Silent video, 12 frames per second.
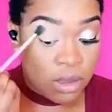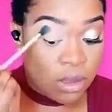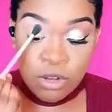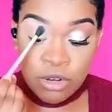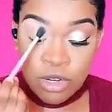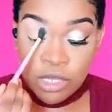
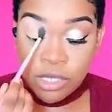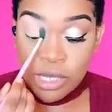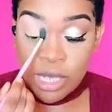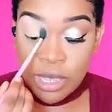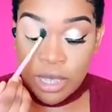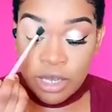The crease
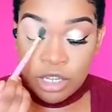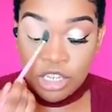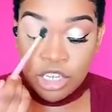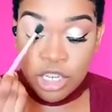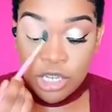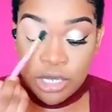
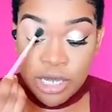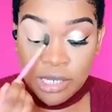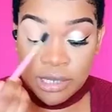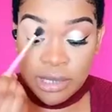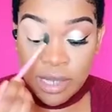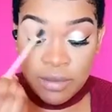shade
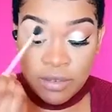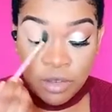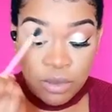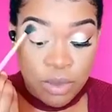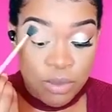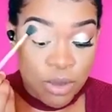doesn't have to
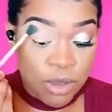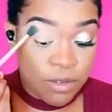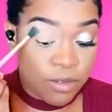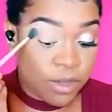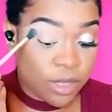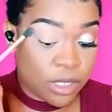be
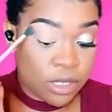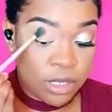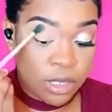perfect,